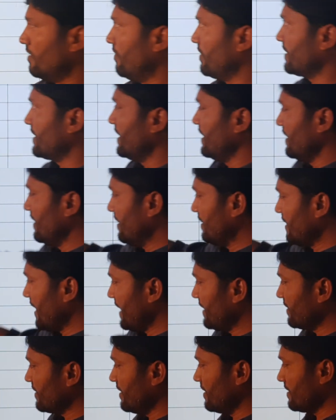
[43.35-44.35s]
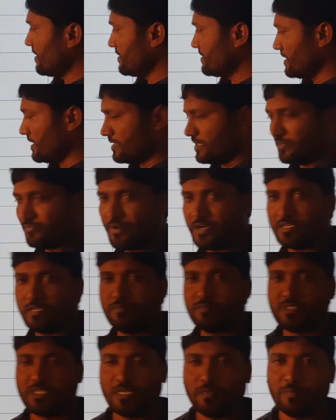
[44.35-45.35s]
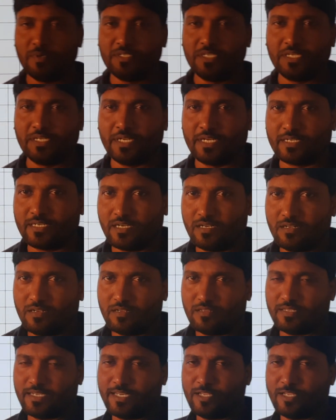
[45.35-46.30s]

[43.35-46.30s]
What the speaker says: Okay, 9 canonical set of items can be generated,